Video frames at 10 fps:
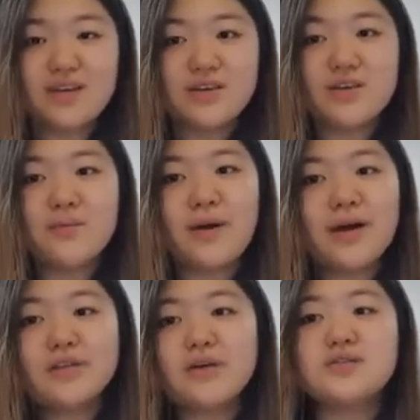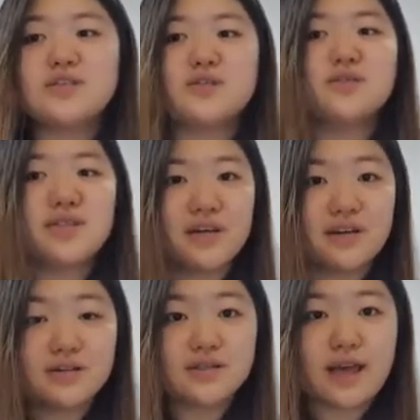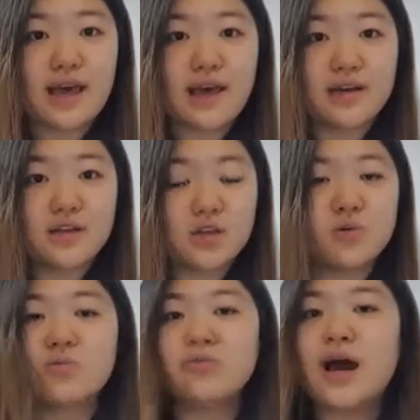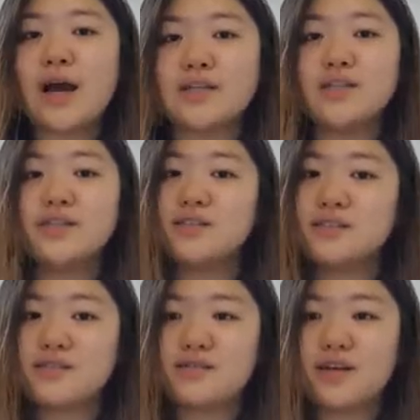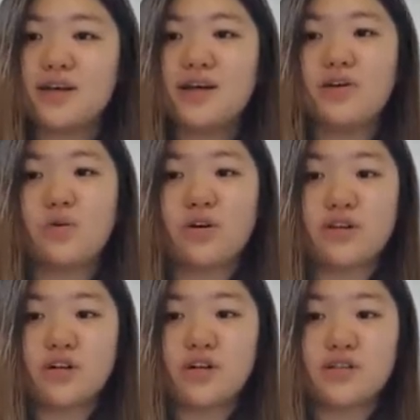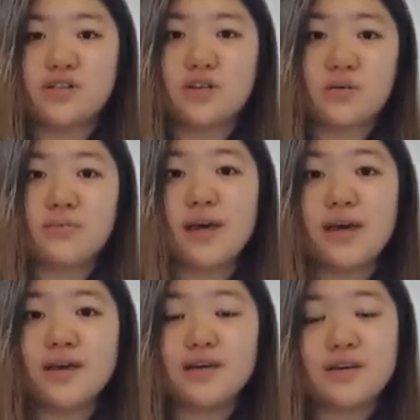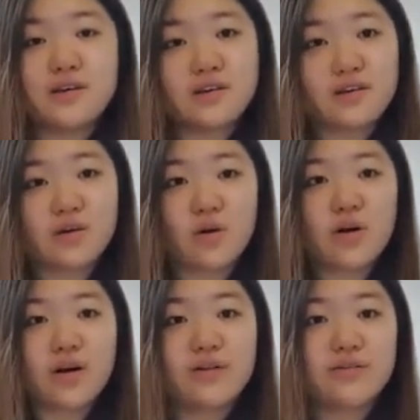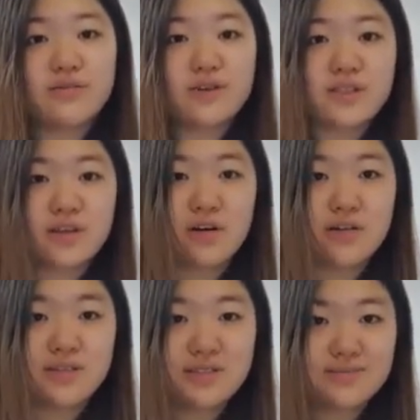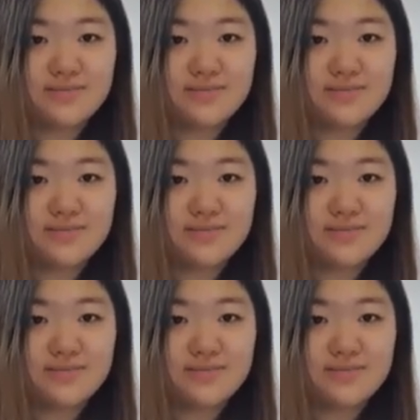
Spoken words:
You combine those two skills and you practice in order to make your result.